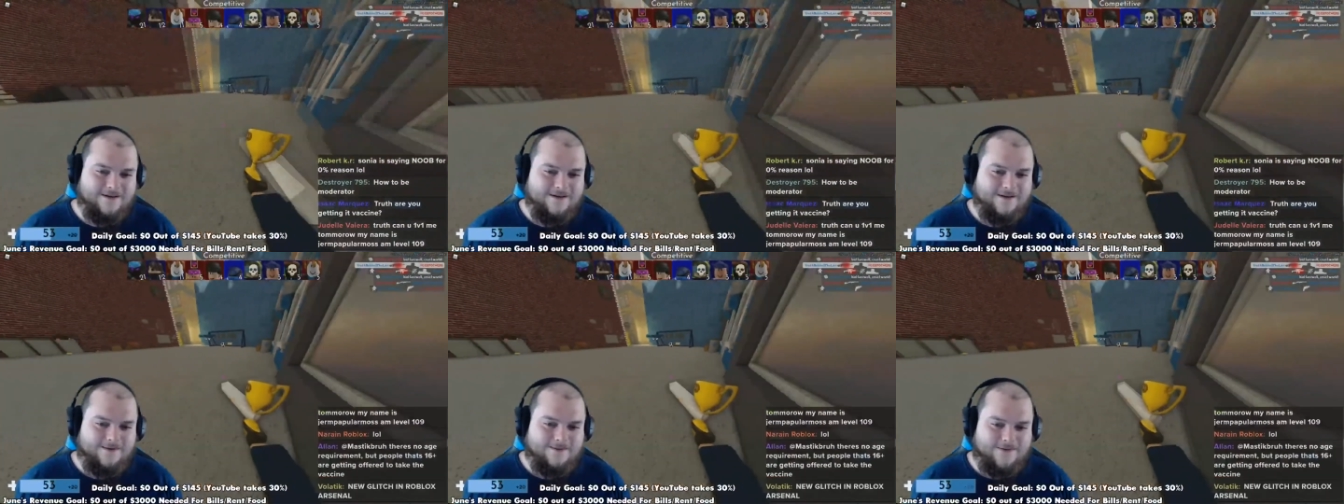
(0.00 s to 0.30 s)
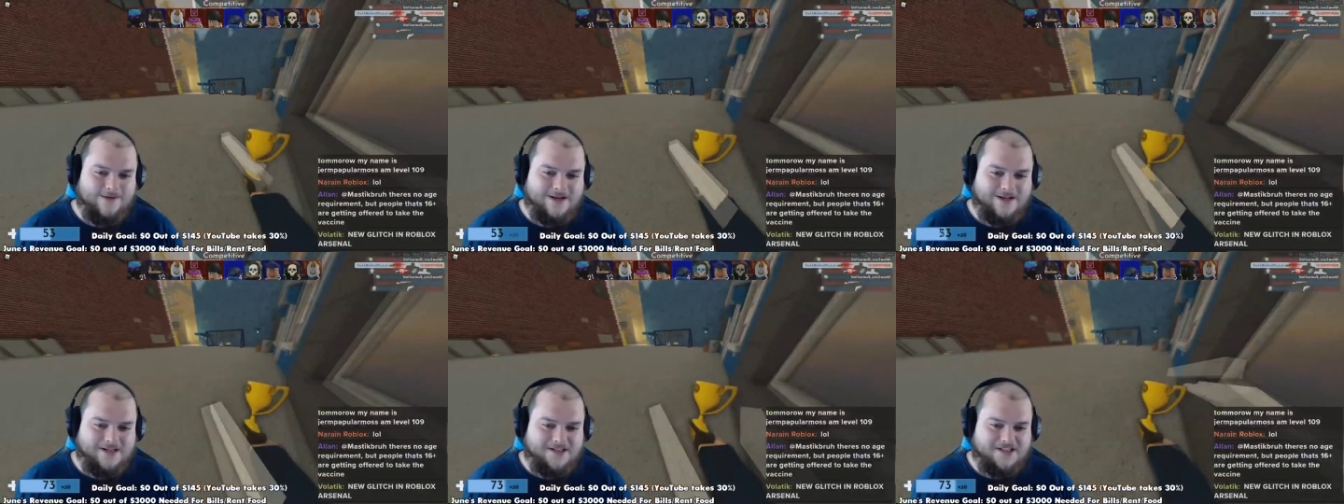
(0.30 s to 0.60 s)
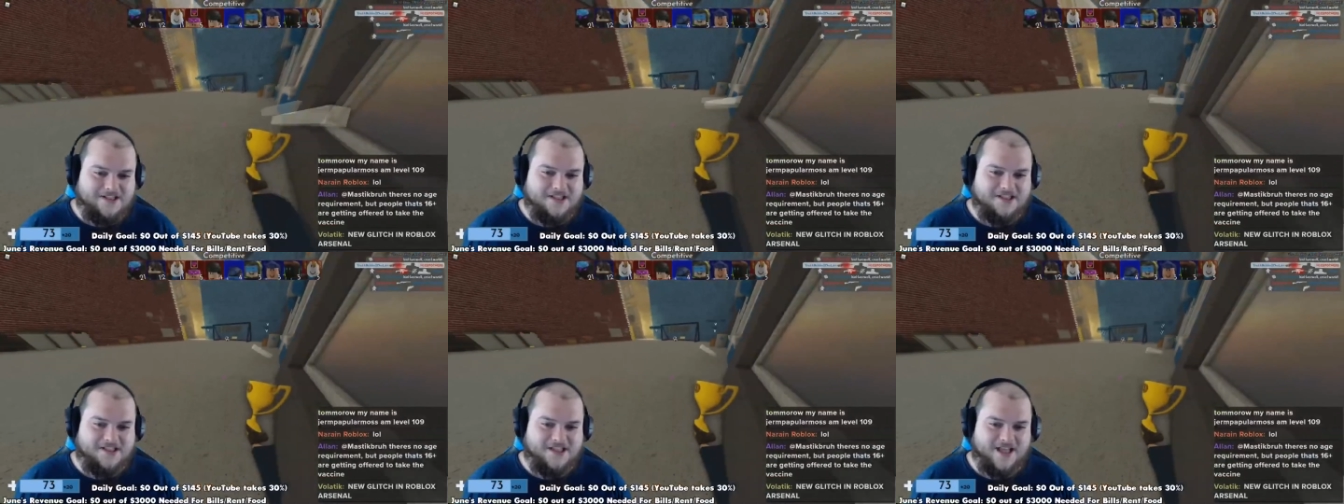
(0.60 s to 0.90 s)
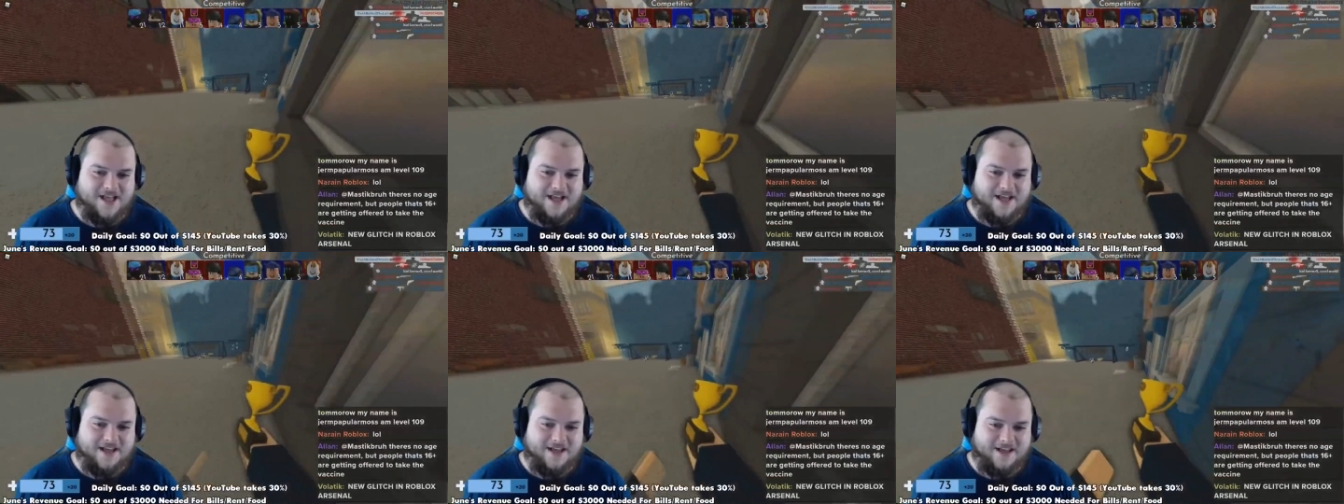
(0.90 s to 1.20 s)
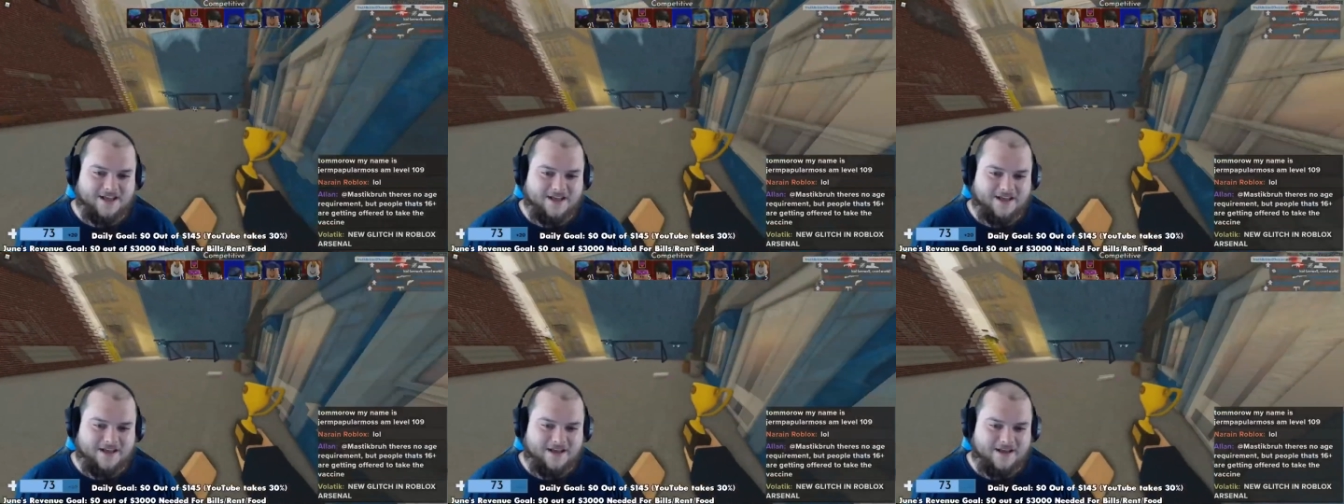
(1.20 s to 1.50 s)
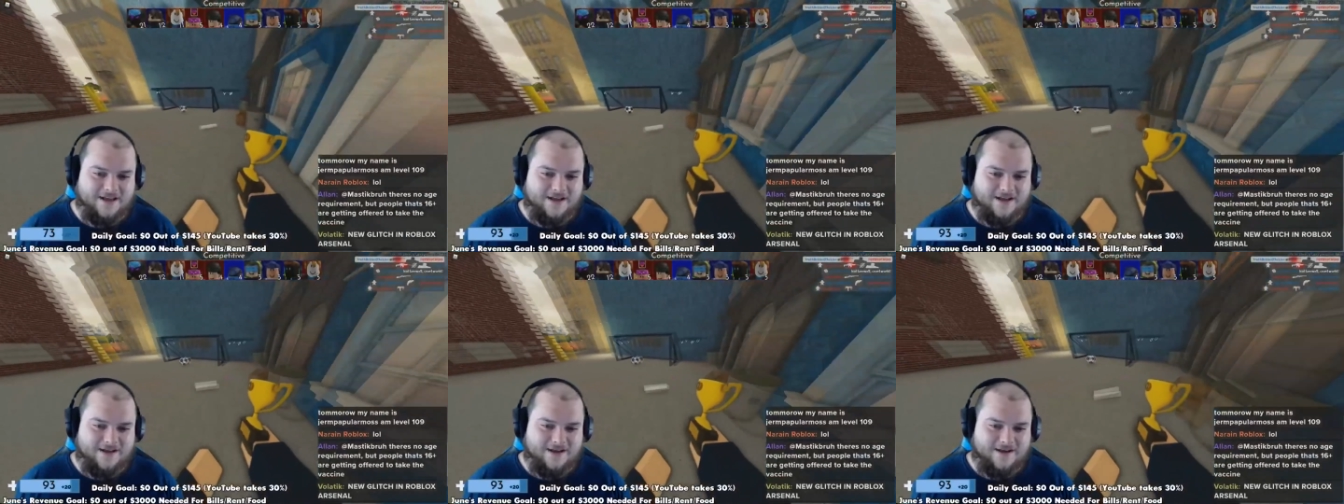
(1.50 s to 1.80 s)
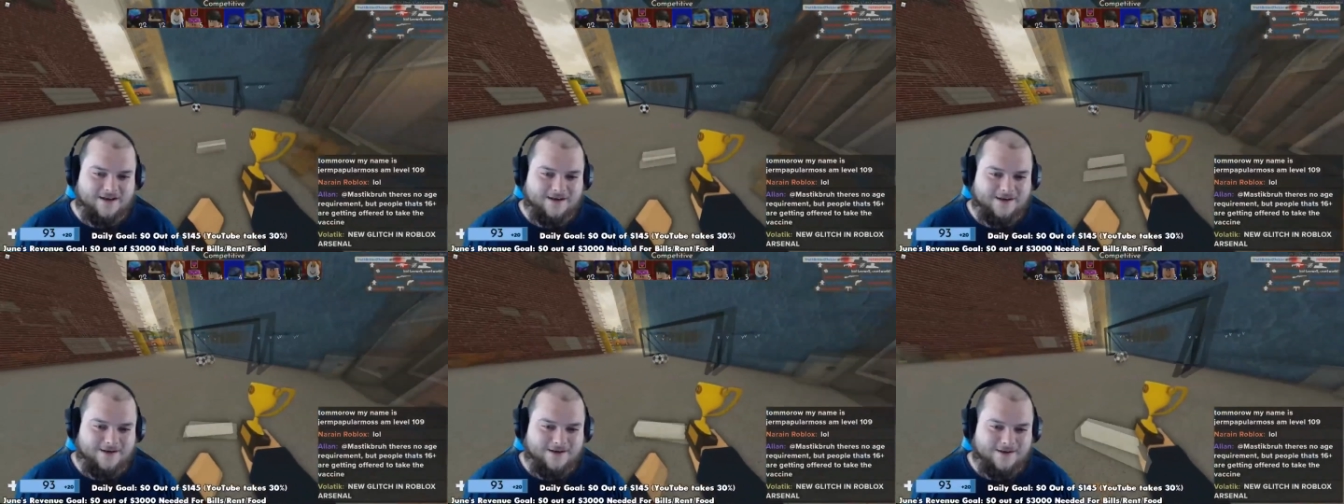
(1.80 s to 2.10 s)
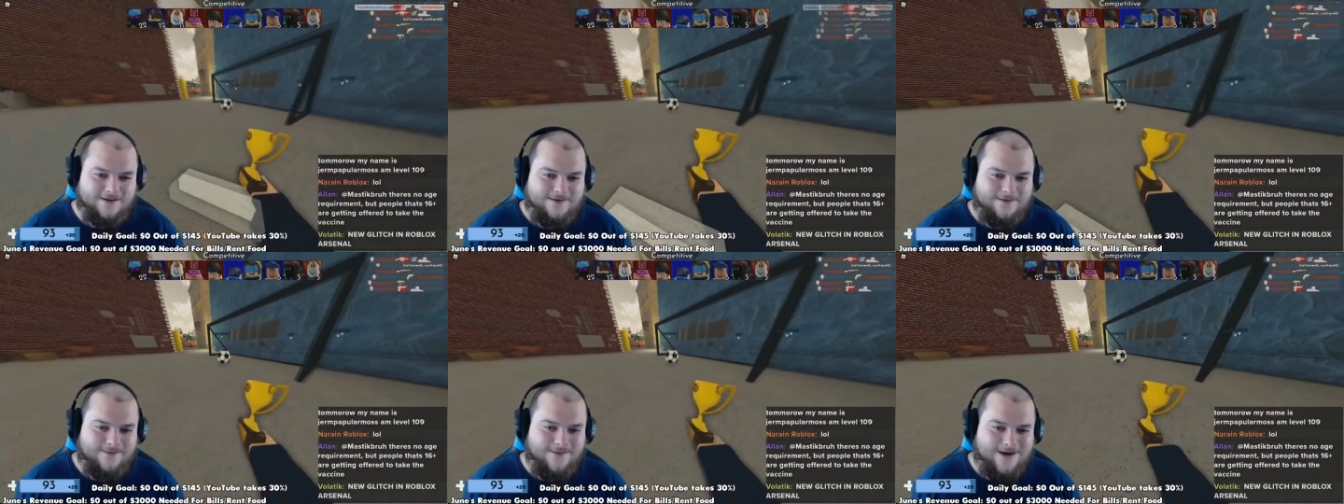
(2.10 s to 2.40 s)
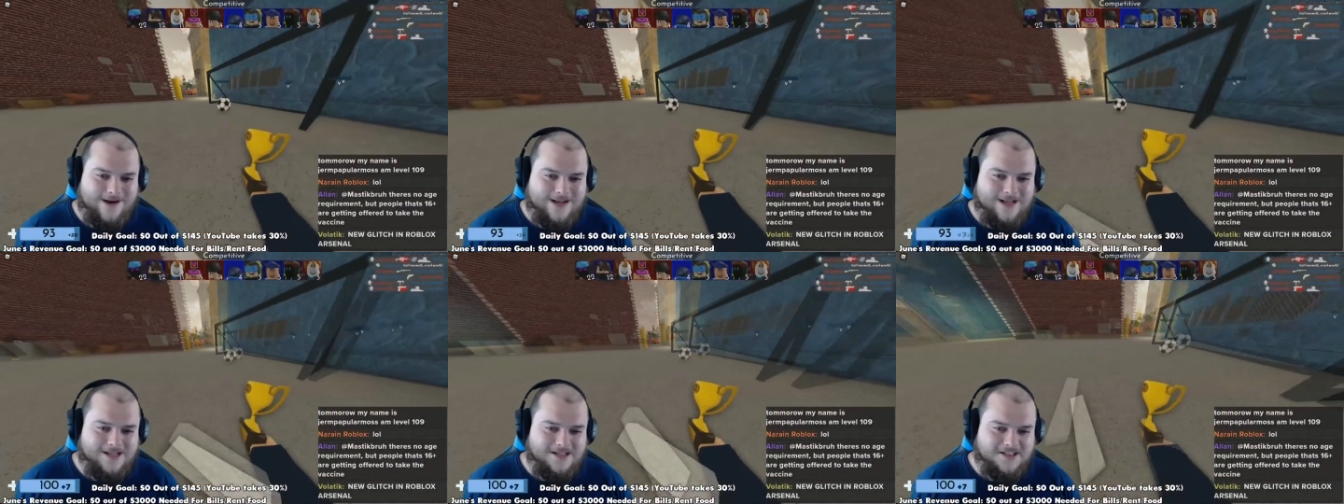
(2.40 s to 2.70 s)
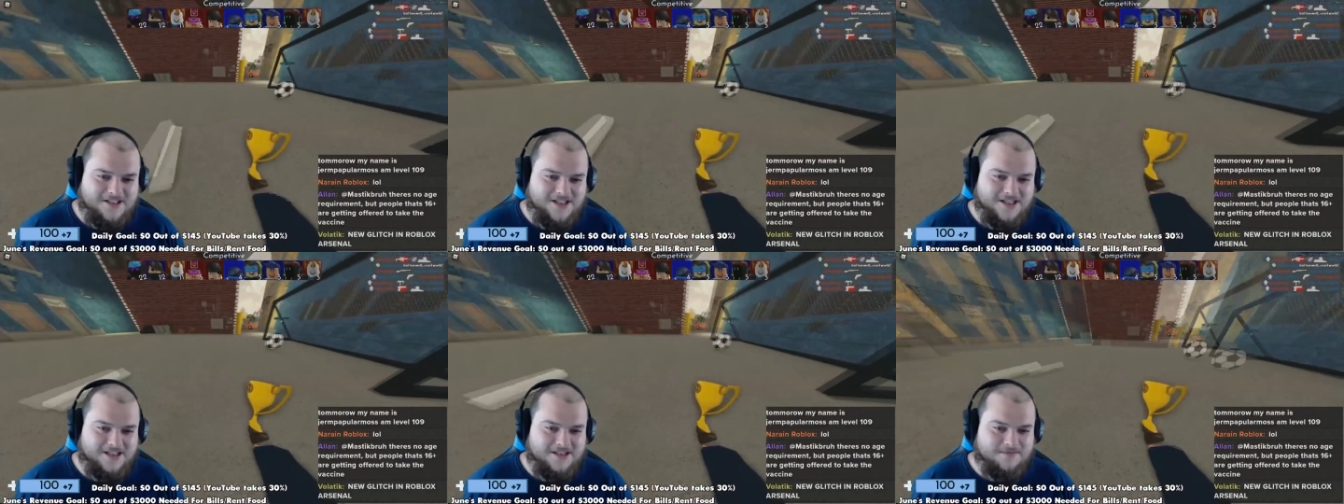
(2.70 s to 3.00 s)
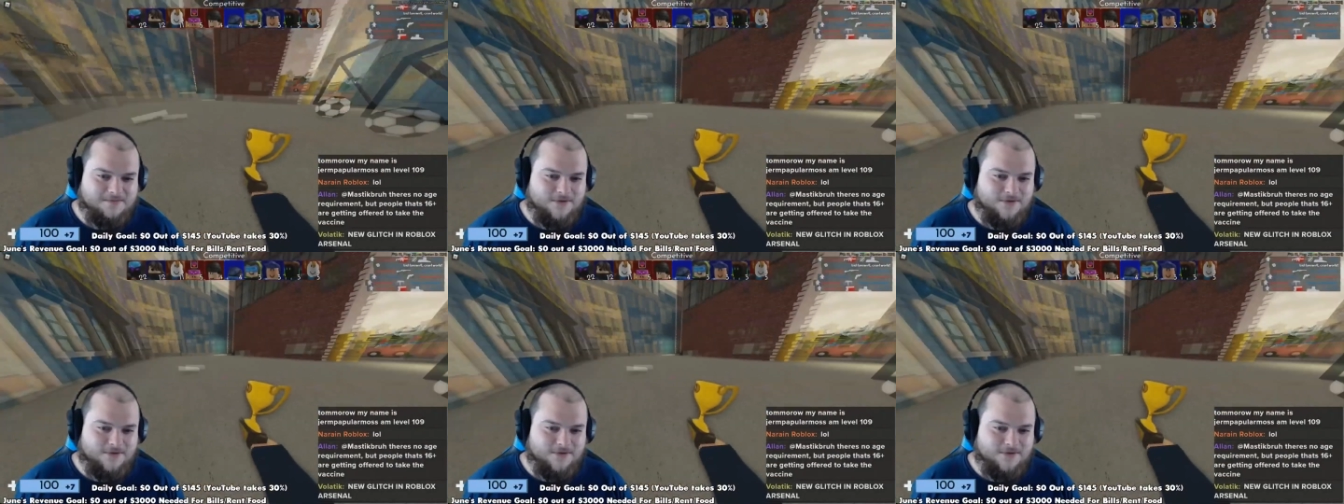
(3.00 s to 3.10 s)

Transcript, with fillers: What is this thing? What is this,